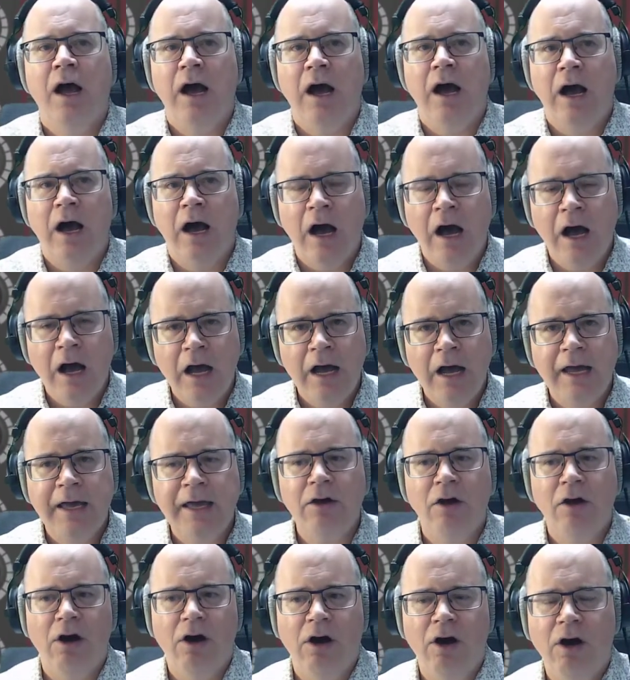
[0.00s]
I
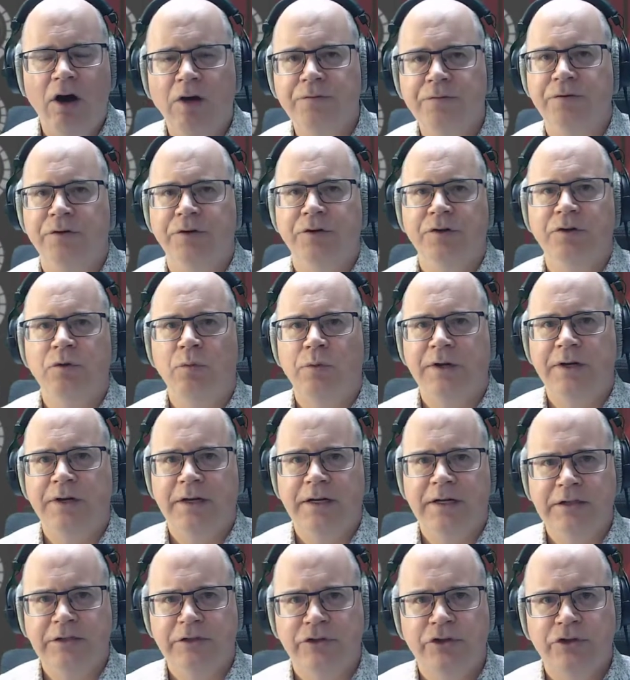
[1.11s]
often, when
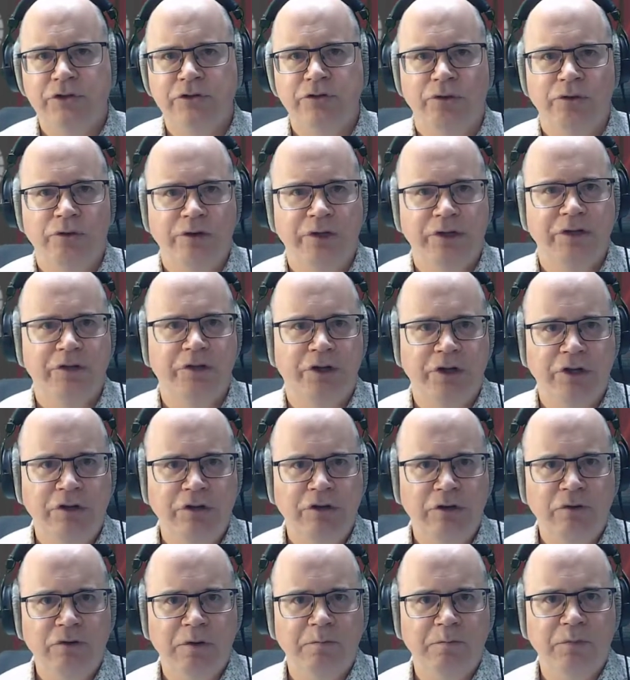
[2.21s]
I install this on a
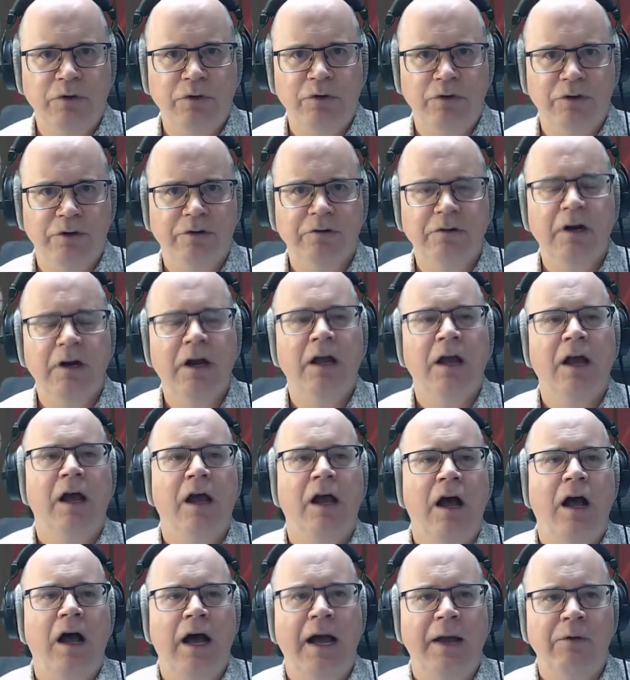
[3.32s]
new computer,
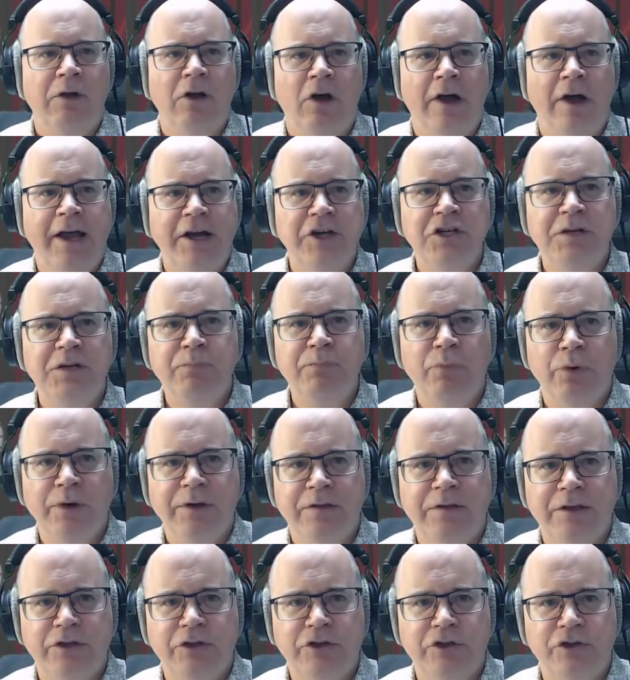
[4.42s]
I will actually
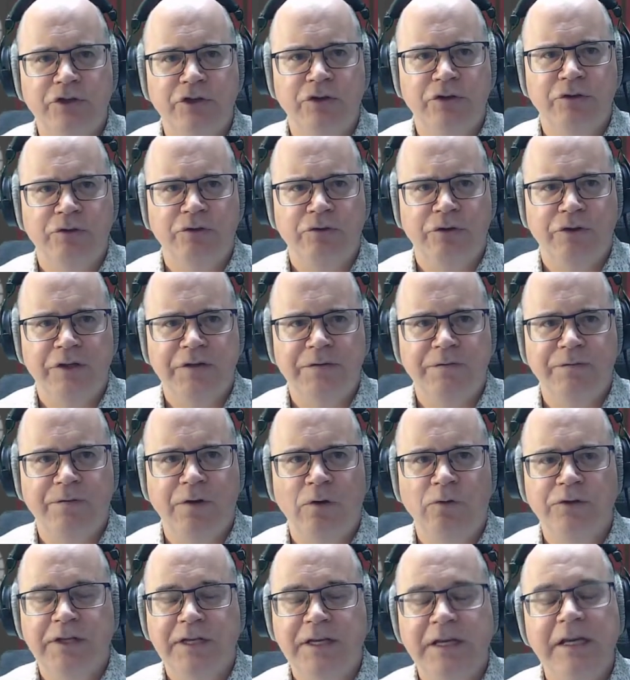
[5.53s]
point this
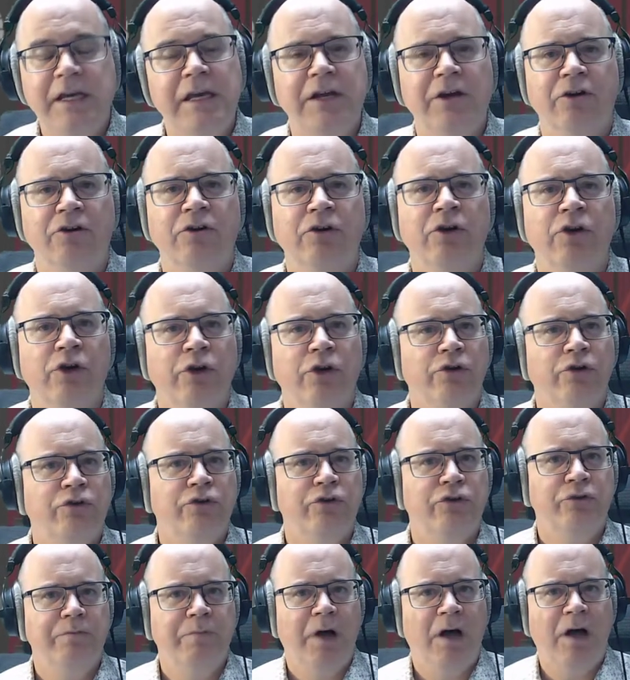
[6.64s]
folder here
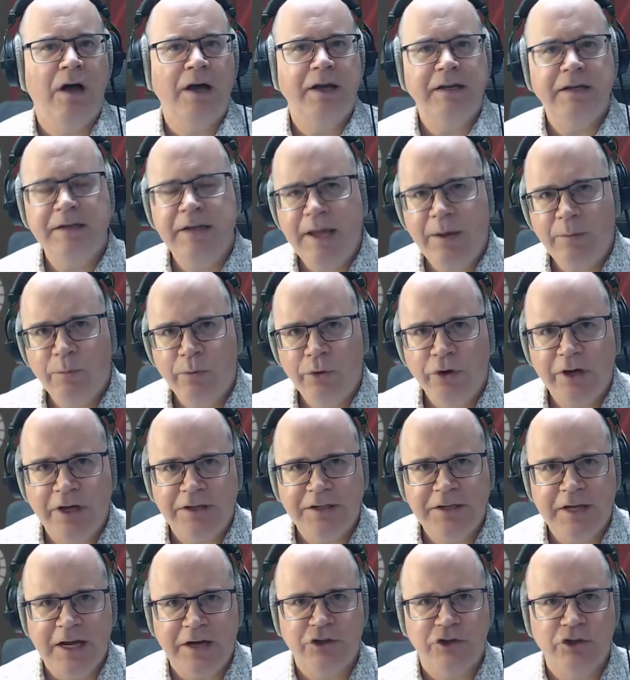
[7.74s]
to my network
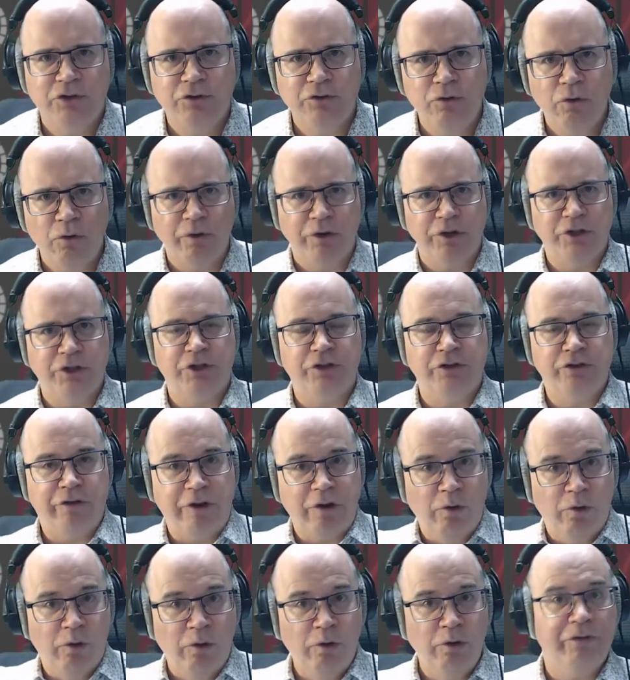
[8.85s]
attached storage so that
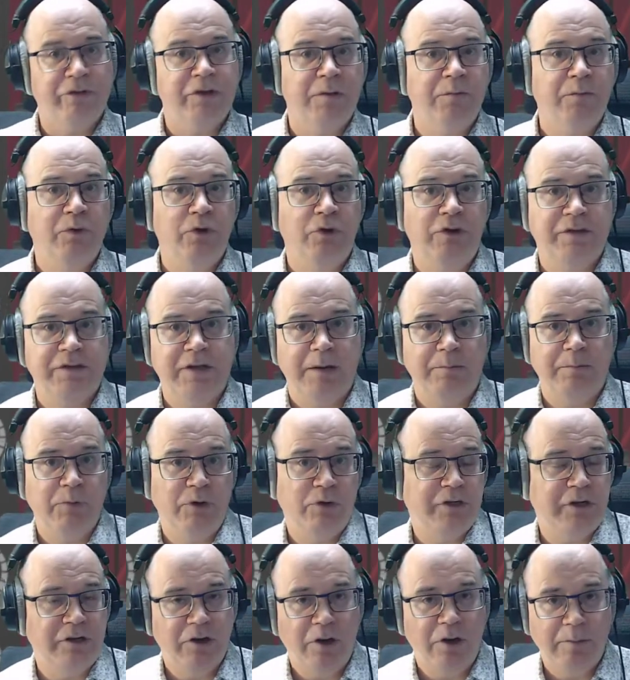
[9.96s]
all of the computers that I'm
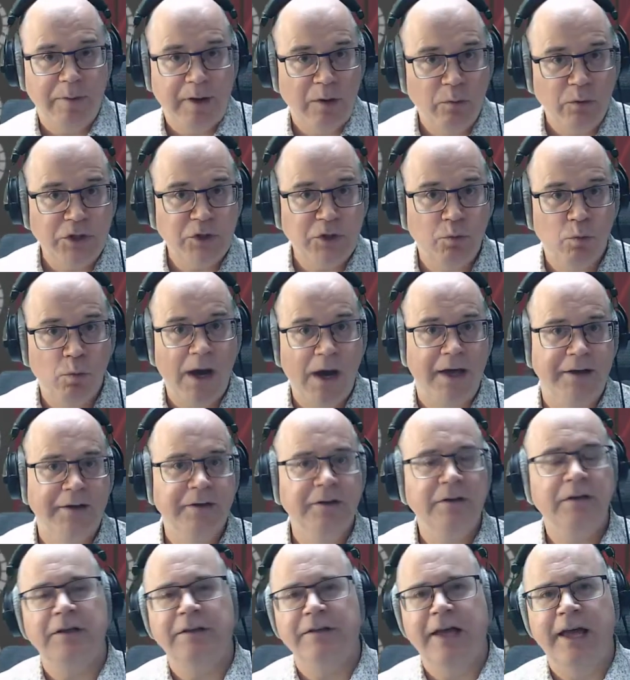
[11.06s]
using, no matter which
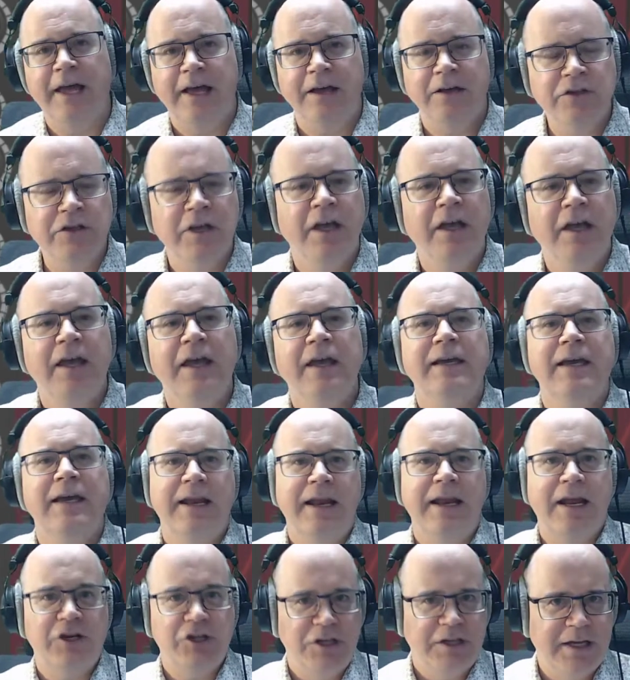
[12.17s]
one in the house, can
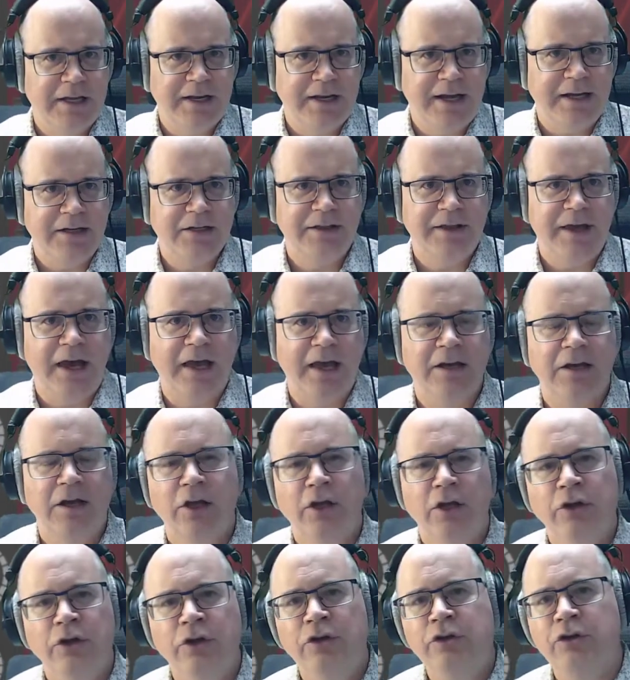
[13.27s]
actually connect to that.
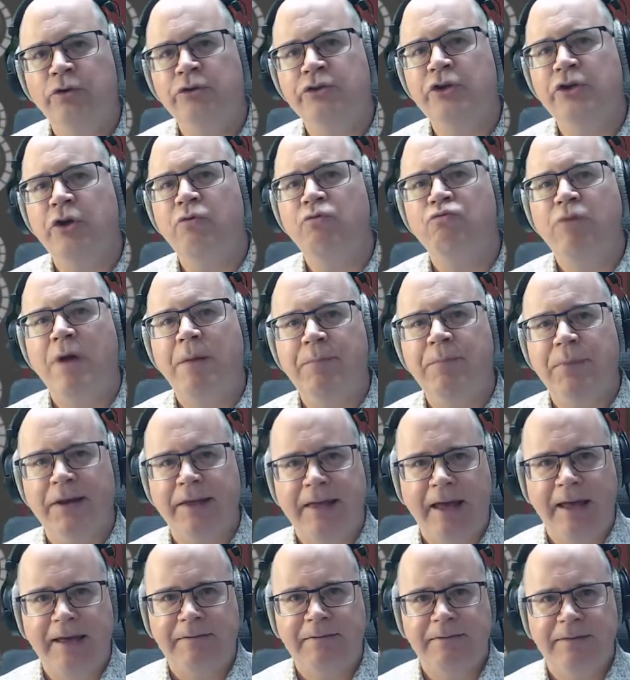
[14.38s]
You can also
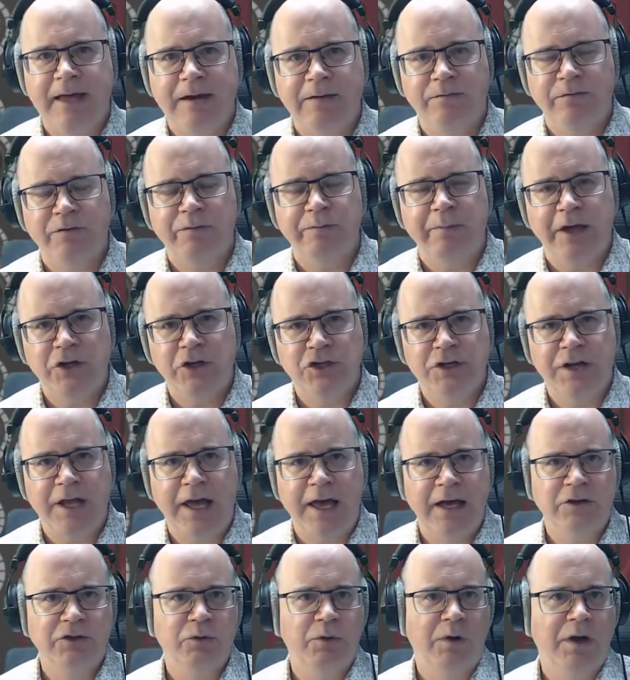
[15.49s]
replicate that information
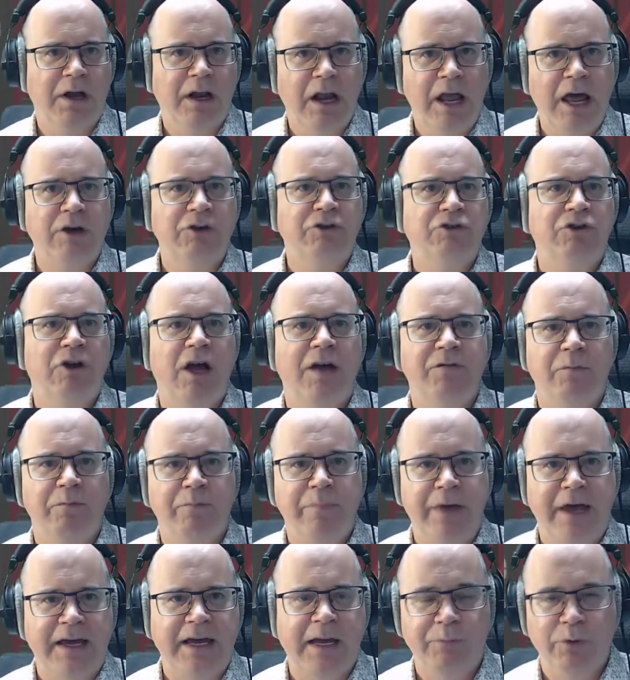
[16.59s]
out to a cloud drive and
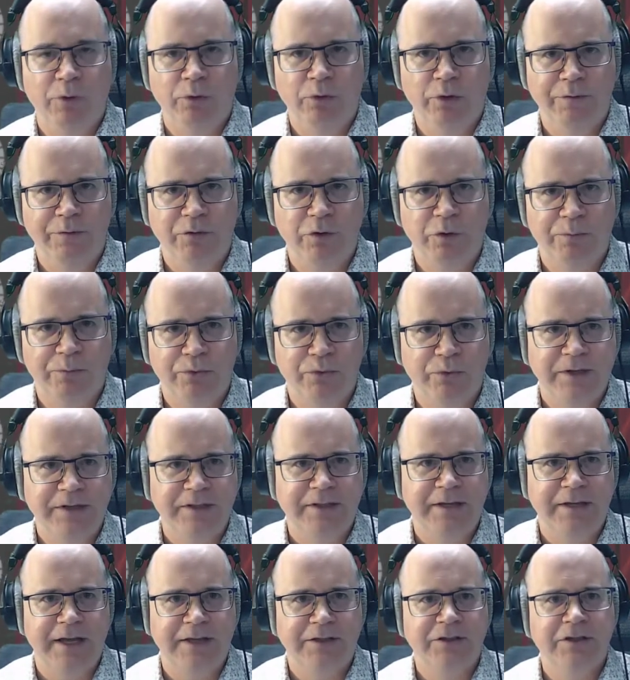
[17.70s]
back up all of your
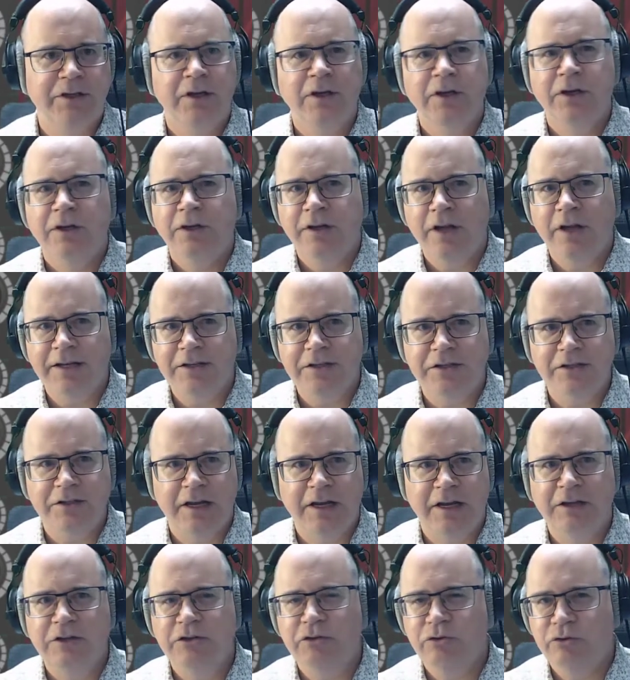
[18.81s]
presets. Nice
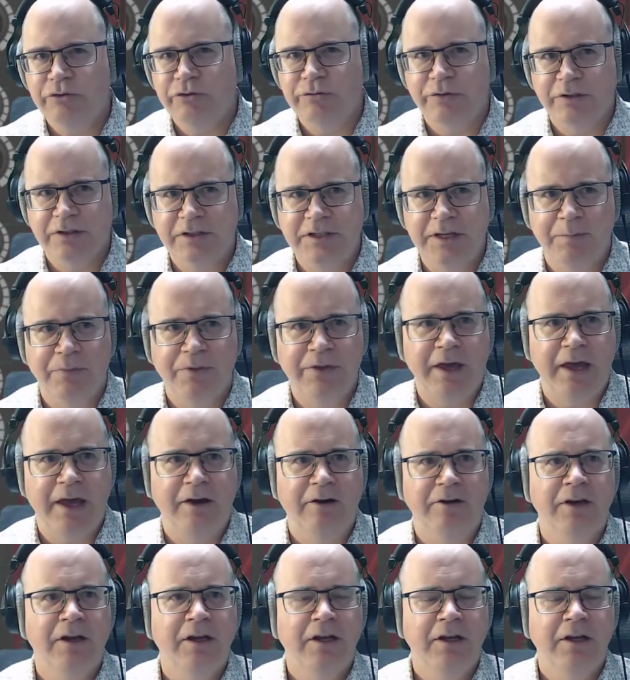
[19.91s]
useful tip there.